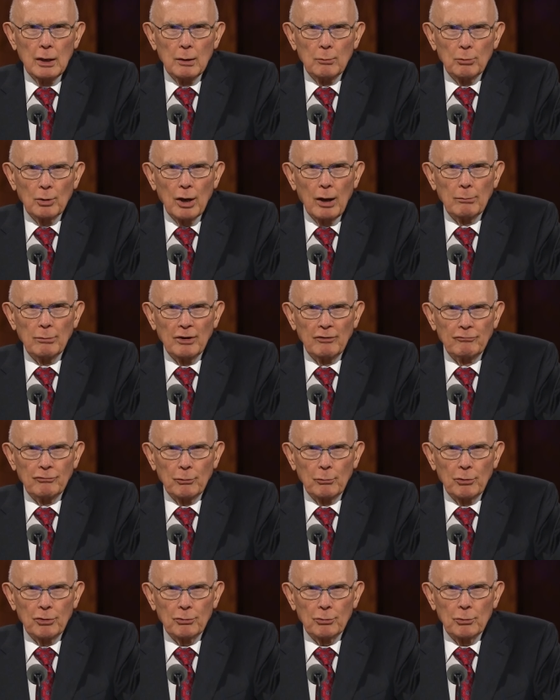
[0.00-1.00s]
Probably
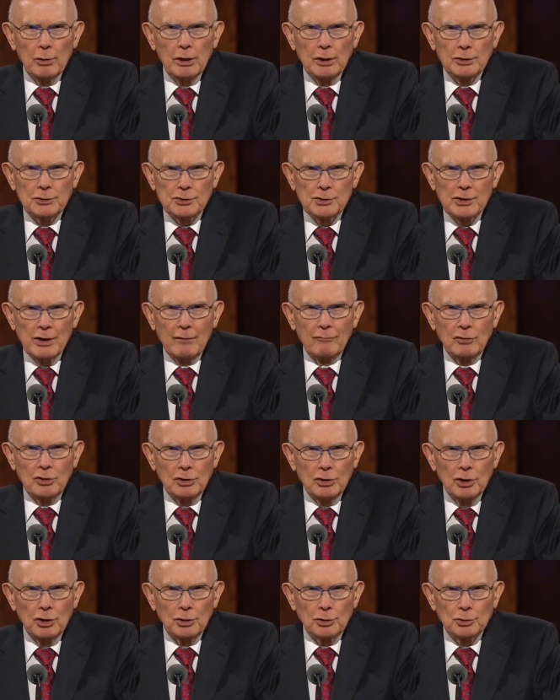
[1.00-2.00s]
from three to seven
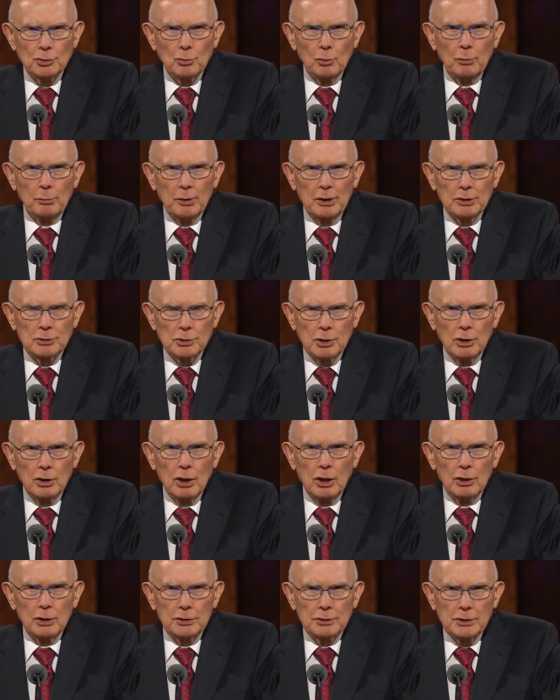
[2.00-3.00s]
years will be as
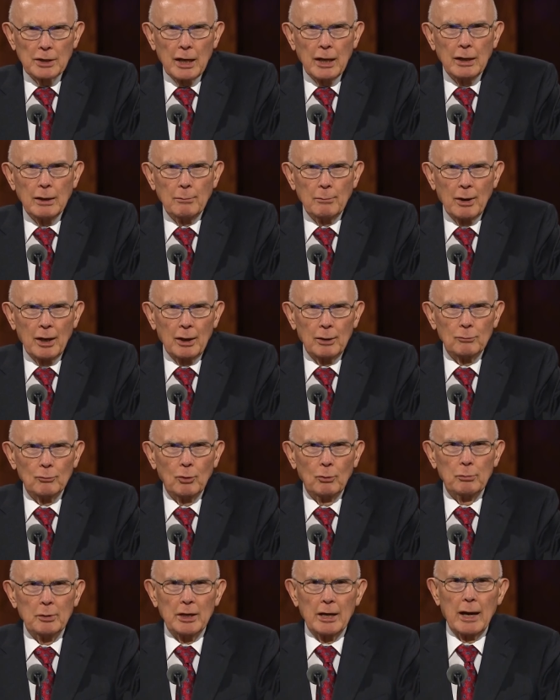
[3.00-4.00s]
long as any man
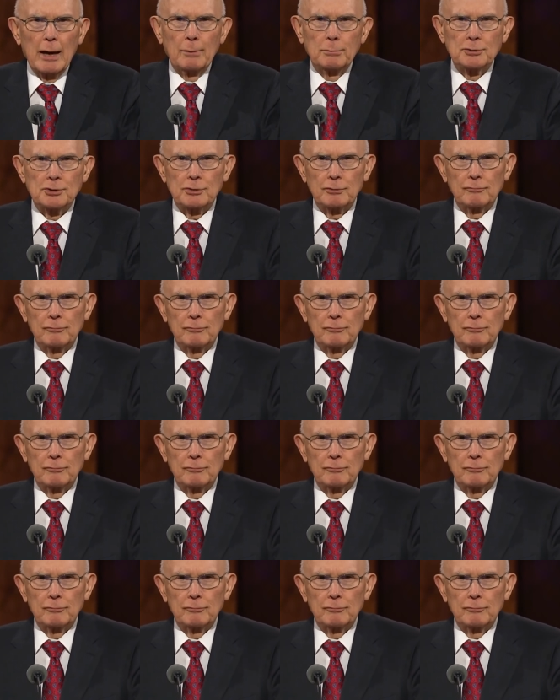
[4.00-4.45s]
will be absent